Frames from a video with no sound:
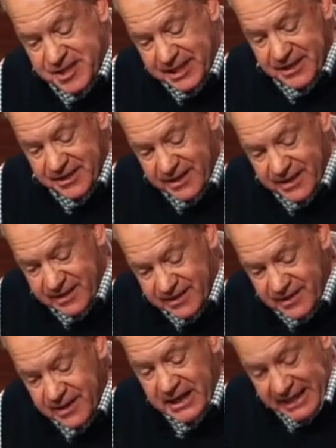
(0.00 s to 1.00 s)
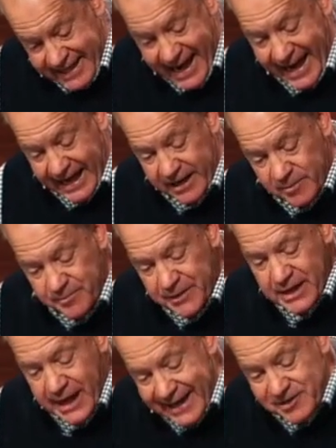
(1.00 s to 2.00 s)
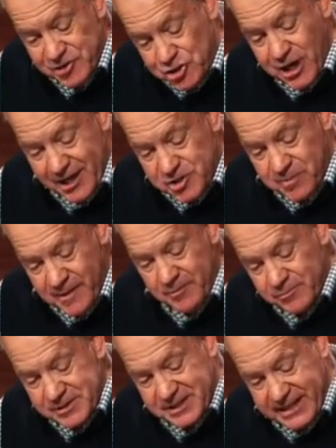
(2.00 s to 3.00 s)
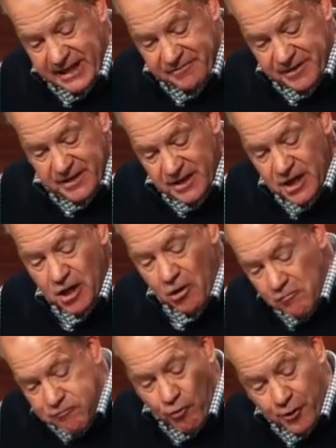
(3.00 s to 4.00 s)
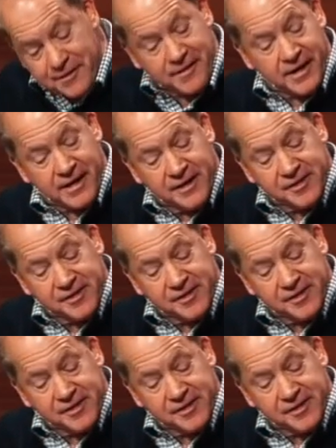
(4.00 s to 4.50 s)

scene again, came, and judgment was given for the